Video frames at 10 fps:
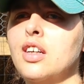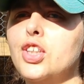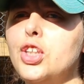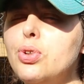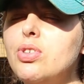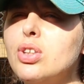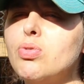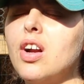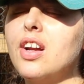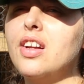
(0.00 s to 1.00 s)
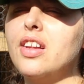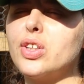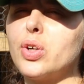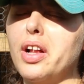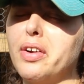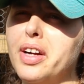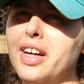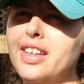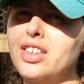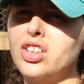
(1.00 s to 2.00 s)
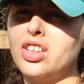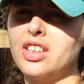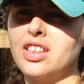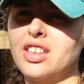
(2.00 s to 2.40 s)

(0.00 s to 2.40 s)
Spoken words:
Did you just run into the trailer hitch?